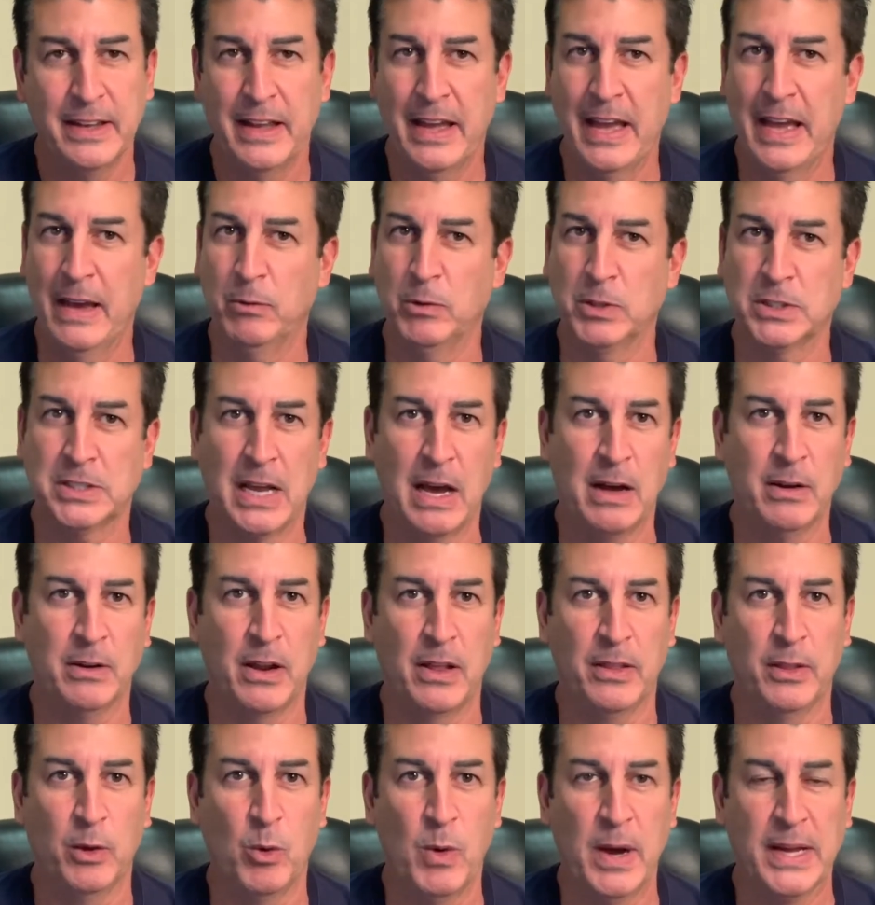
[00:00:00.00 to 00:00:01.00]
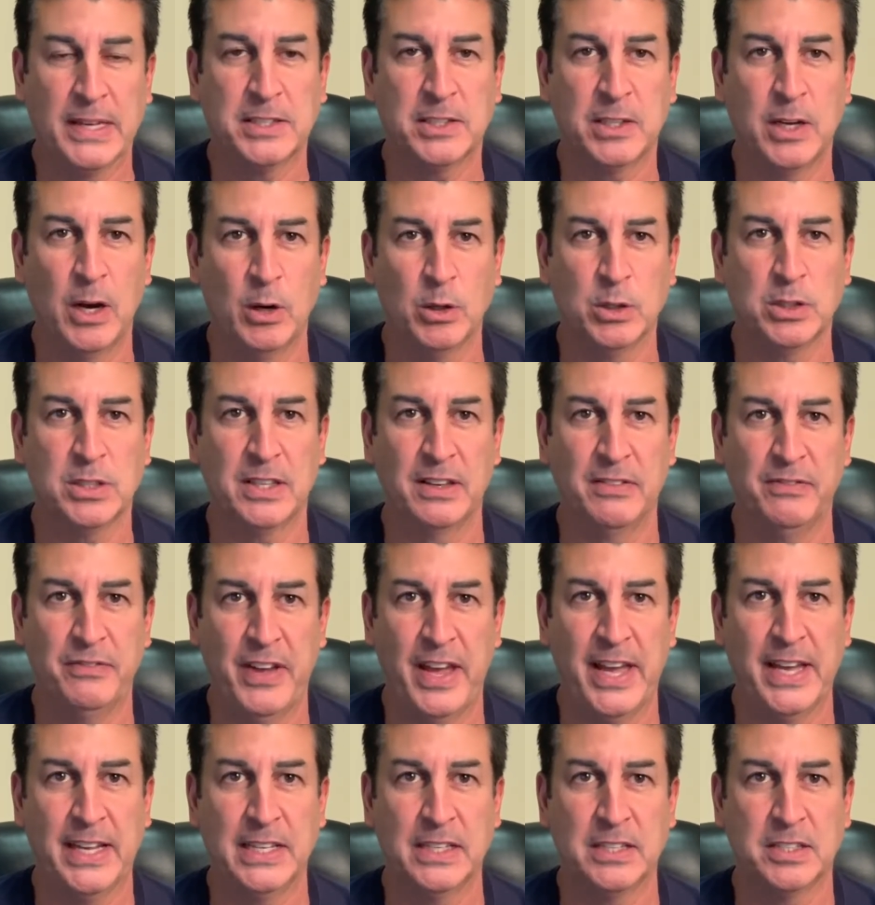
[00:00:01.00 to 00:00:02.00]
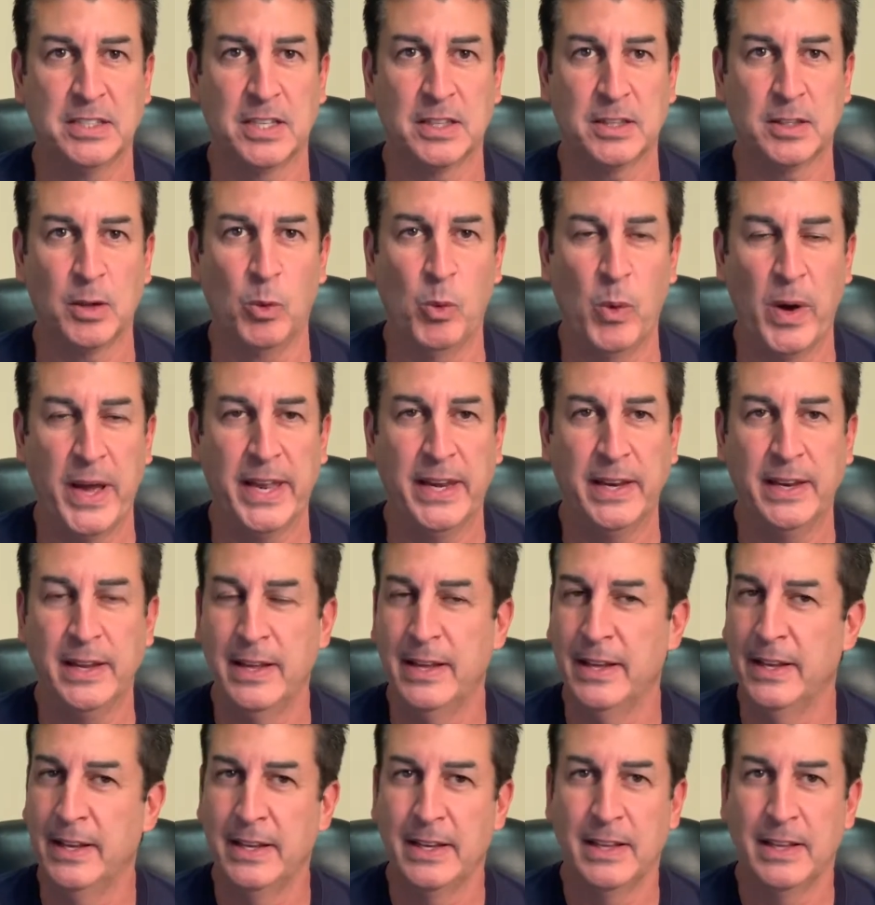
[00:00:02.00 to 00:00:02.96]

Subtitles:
And was out on the West Coast in Vegas at the Wynn.